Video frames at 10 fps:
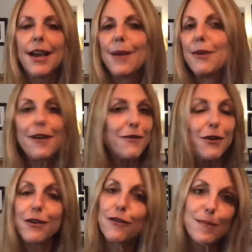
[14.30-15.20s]
I'm not
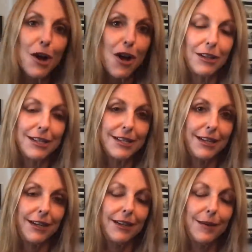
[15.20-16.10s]
voting for
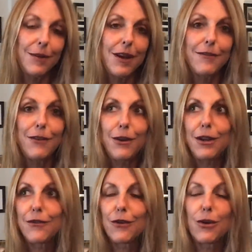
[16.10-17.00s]
policy. I'm not
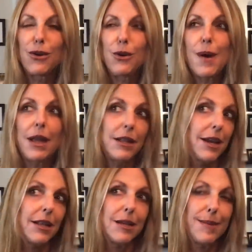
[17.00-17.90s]
voting for who I
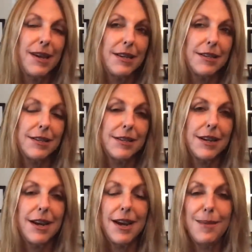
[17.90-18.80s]
like the best.
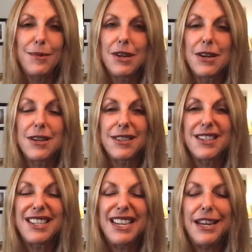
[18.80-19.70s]
I'm
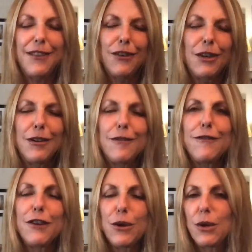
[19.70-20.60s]
not even
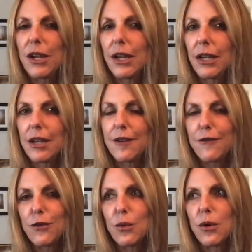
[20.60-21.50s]
voting
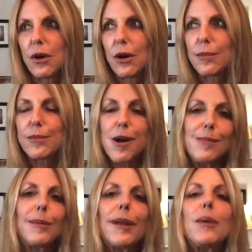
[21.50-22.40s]
for
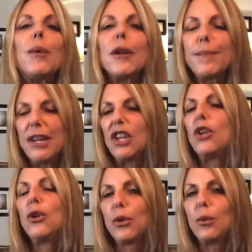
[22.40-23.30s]
probably what
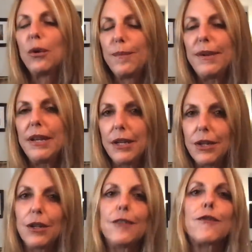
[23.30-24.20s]
would be
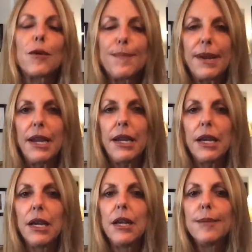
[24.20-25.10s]
good for
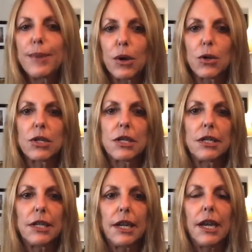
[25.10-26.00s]
me
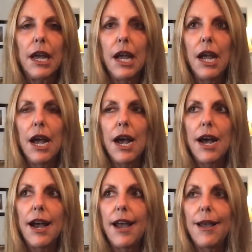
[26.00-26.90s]
personally.
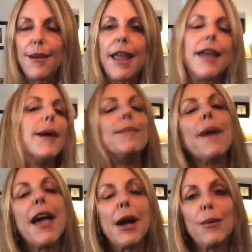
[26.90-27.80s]
I am,
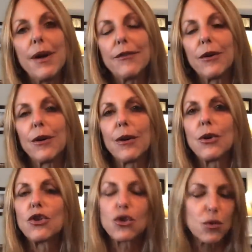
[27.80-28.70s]
however,
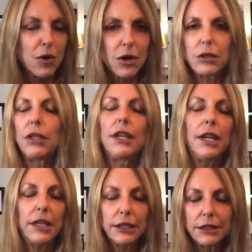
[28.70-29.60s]

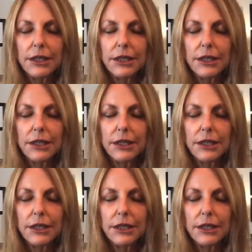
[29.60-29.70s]
strongly